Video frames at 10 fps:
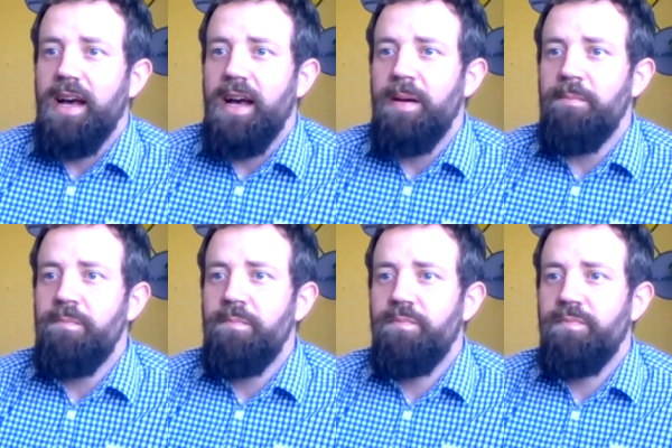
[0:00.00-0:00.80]

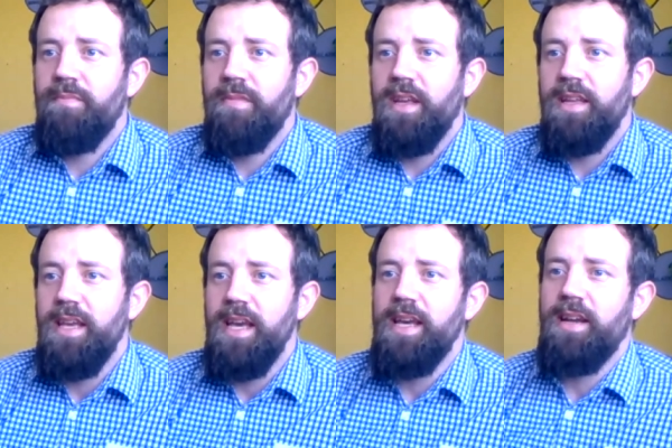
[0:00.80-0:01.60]
And
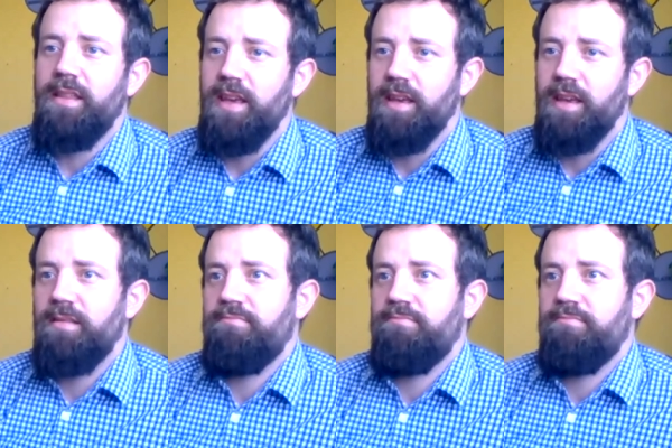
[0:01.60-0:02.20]
I think